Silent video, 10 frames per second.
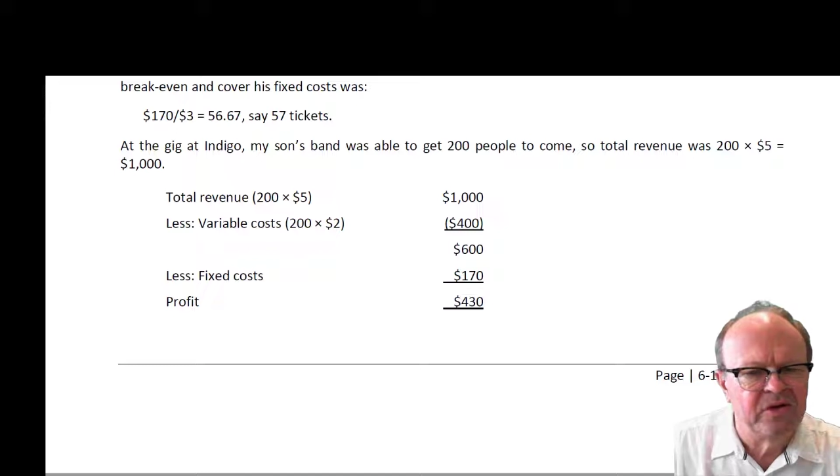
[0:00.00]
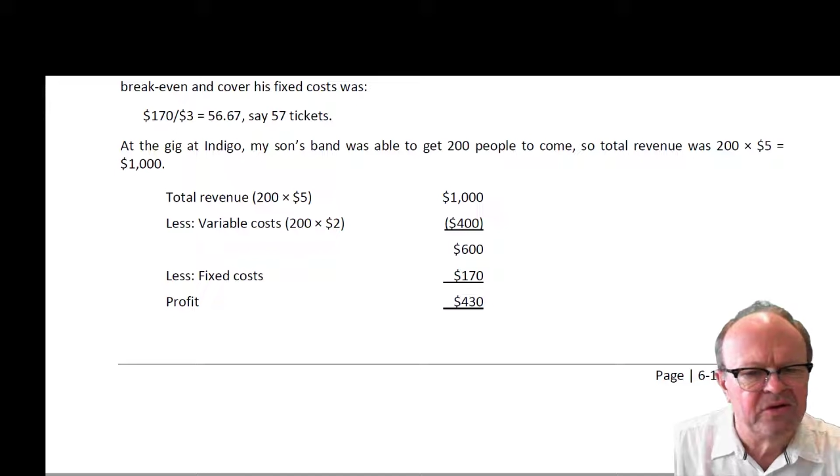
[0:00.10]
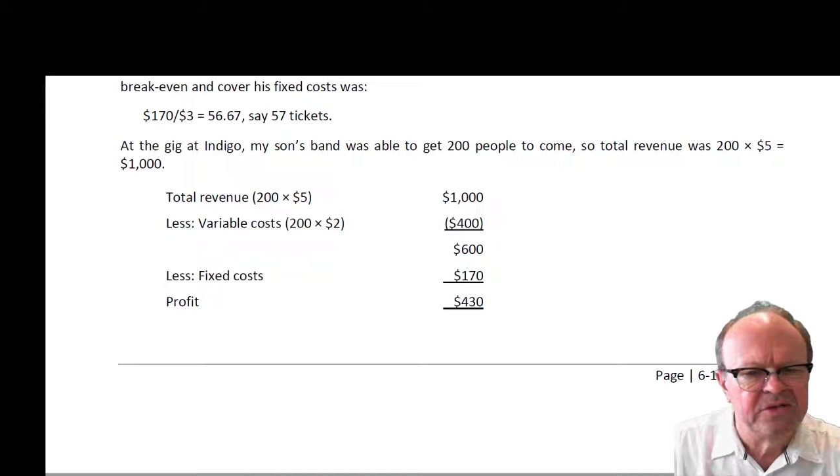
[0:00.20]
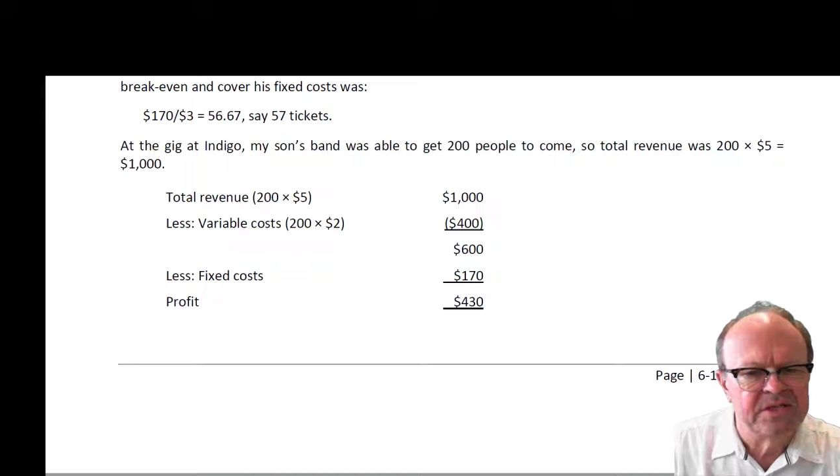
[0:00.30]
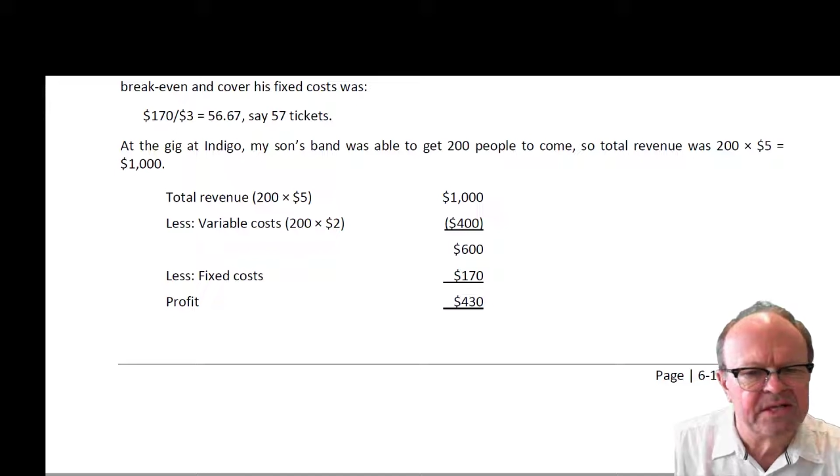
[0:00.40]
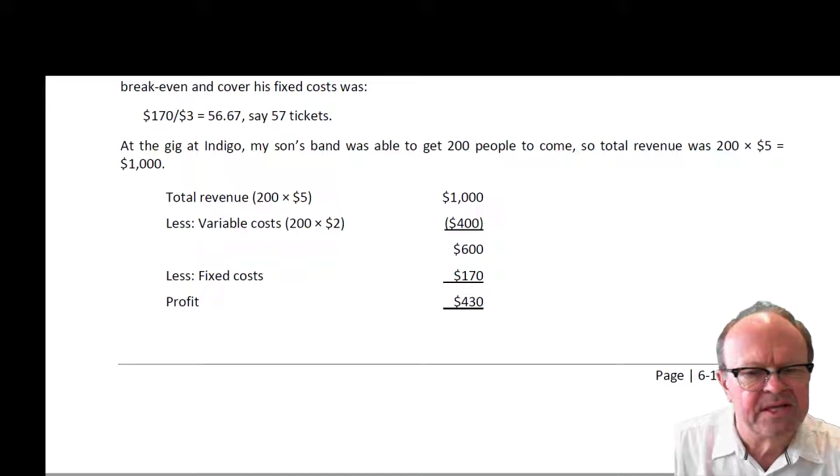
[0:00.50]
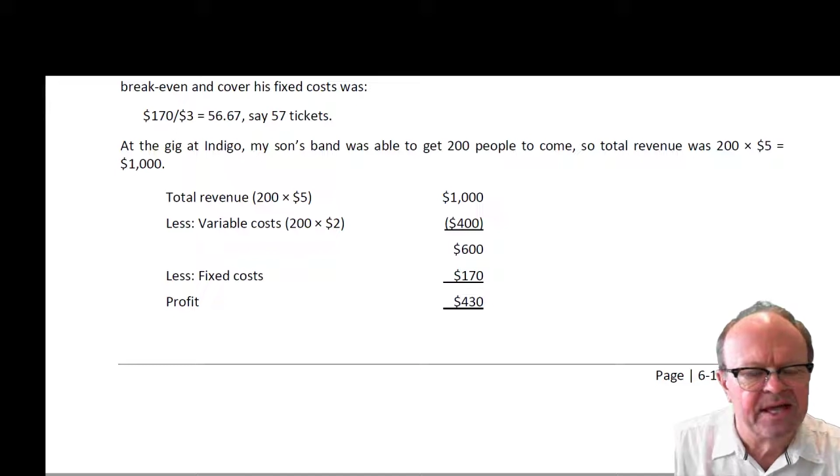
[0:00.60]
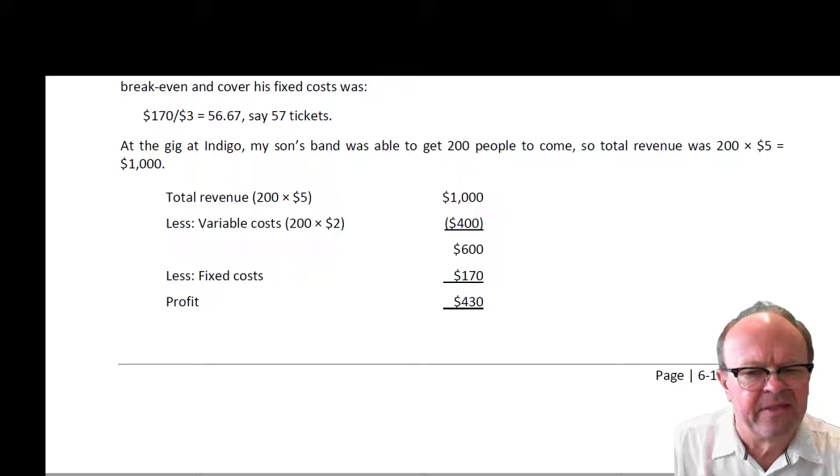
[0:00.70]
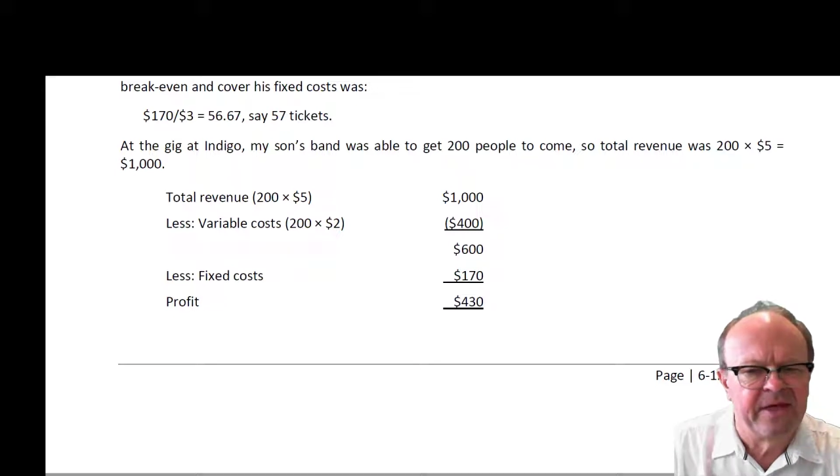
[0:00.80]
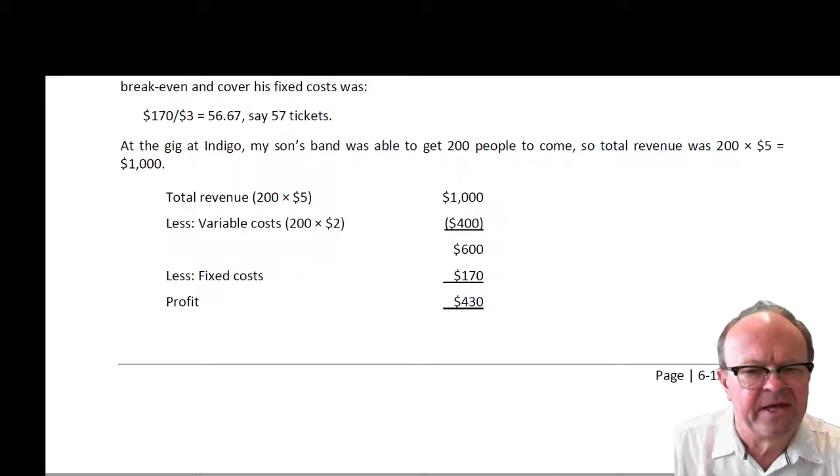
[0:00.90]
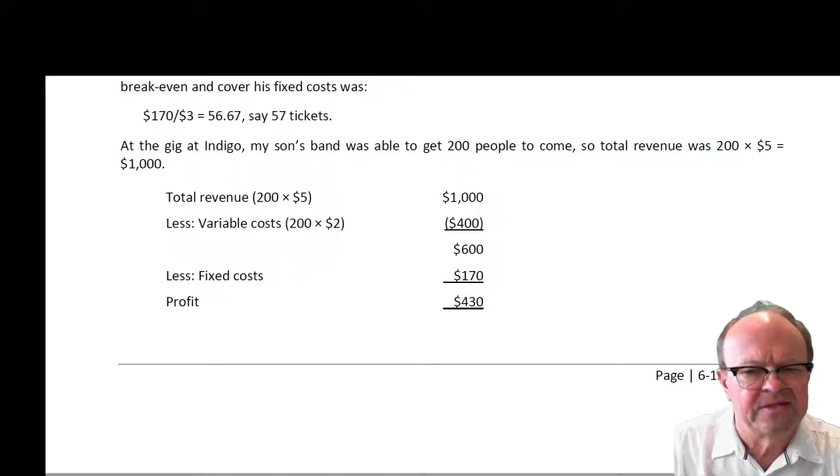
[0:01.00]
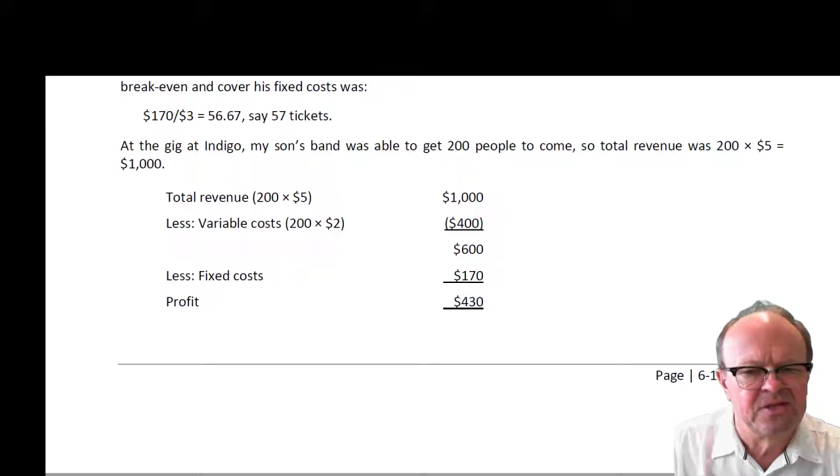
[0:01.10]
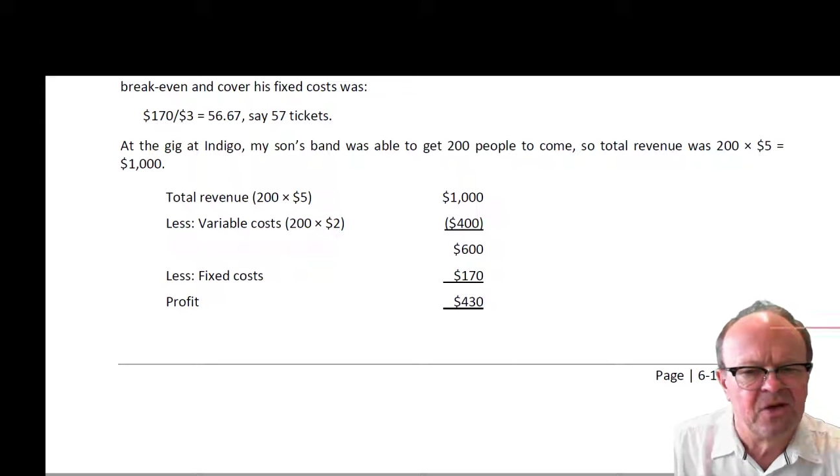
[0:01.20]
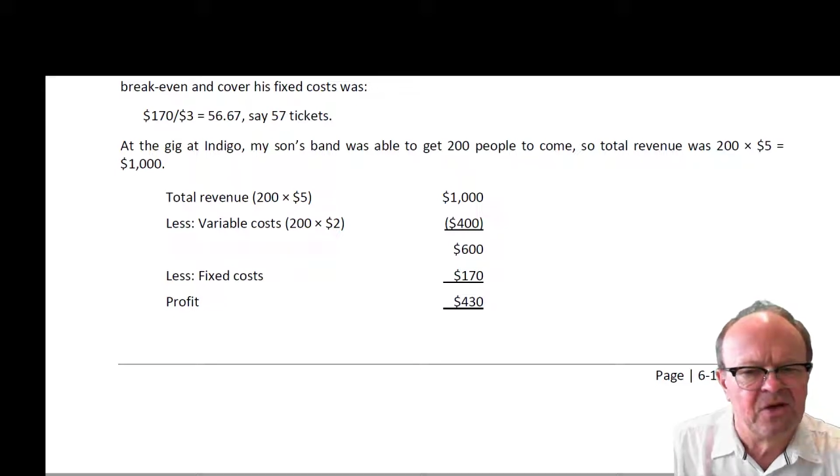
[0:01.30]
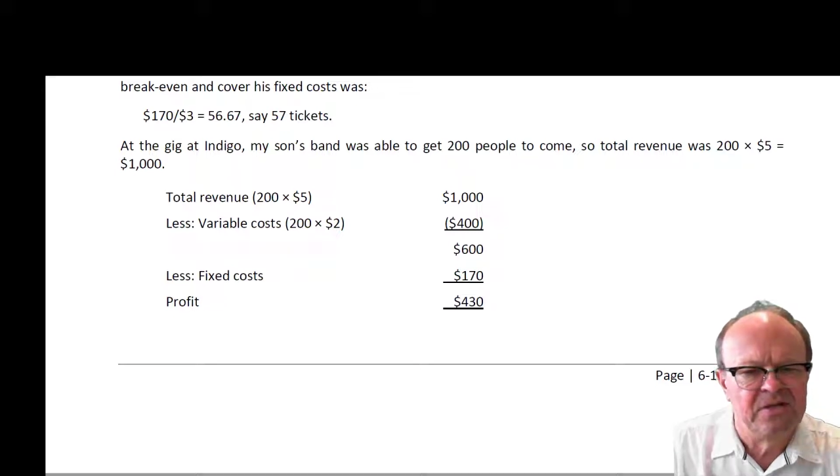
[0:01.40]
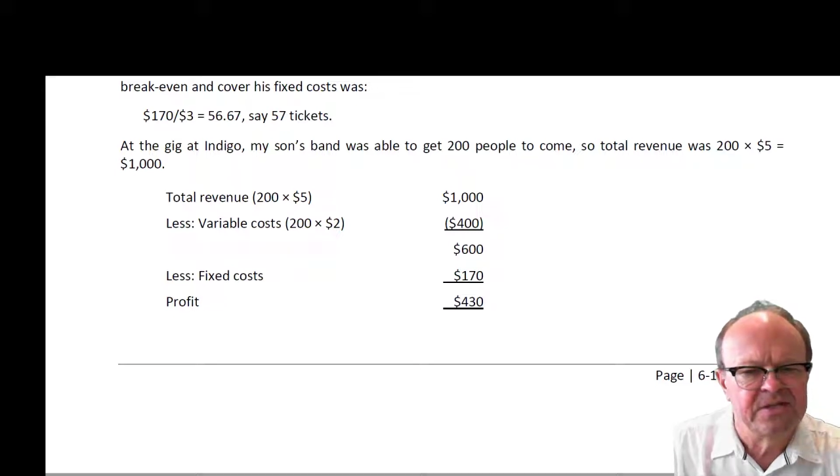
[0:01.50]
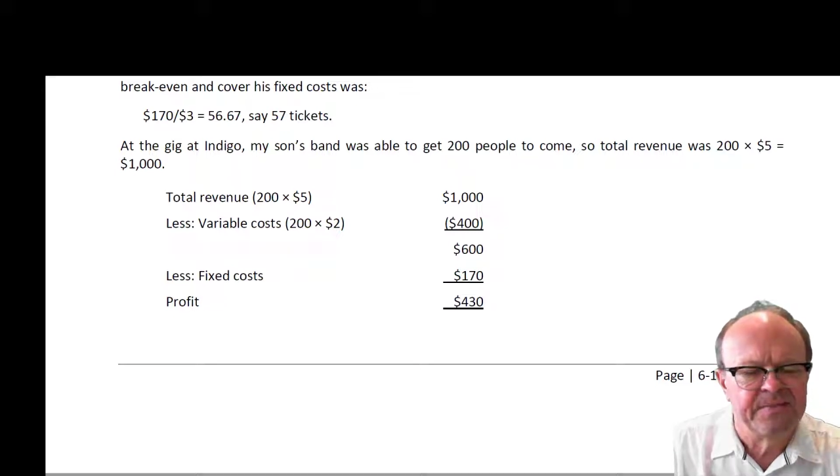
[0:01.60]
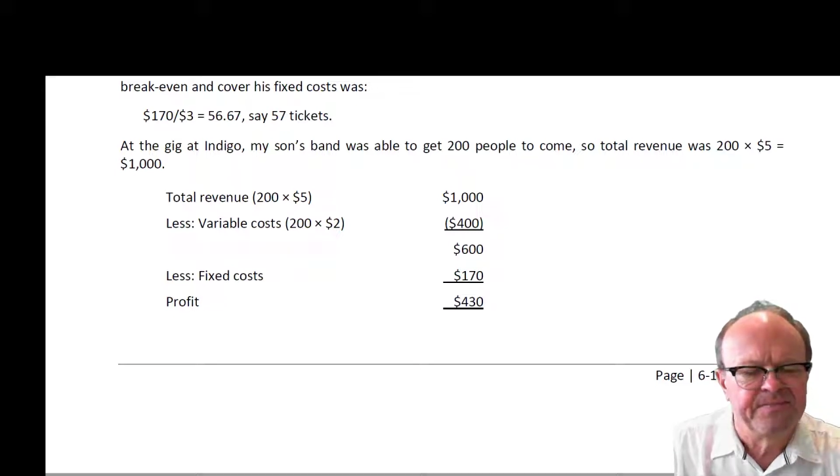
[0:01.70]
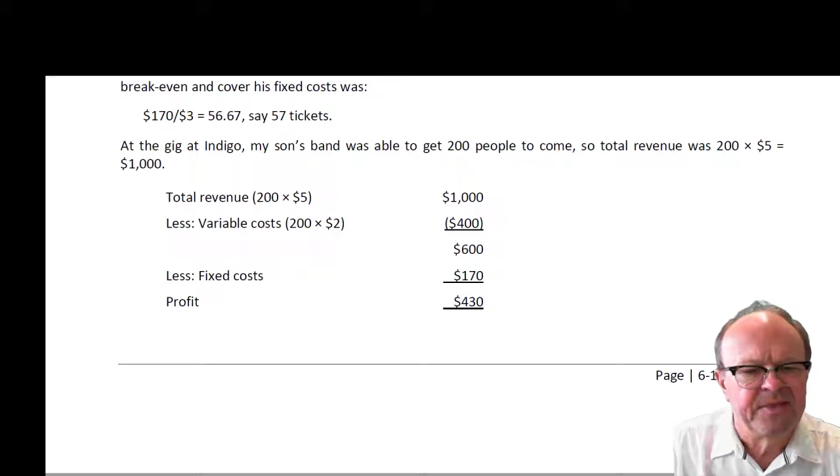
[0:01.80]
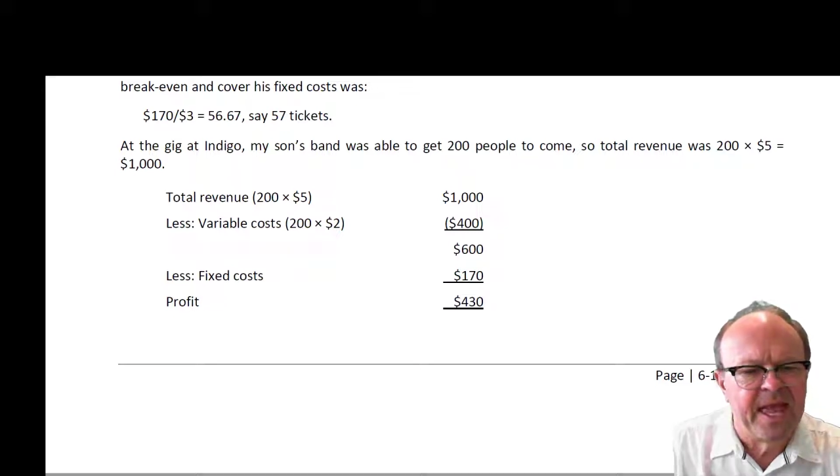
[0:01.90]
$1,000.